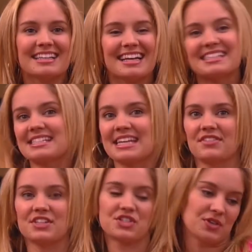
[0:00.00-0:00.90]
Let's think of
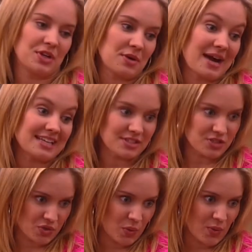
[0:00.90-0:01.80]
the studio as a
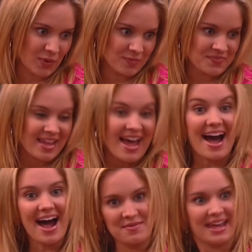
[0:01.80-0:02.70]
school.
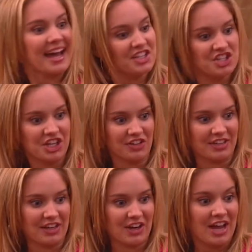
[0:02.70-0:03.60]
I'm the head
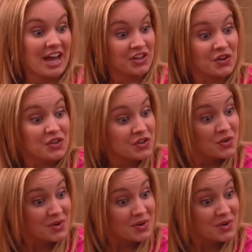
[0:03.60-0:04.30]
cheerleader, and you're the new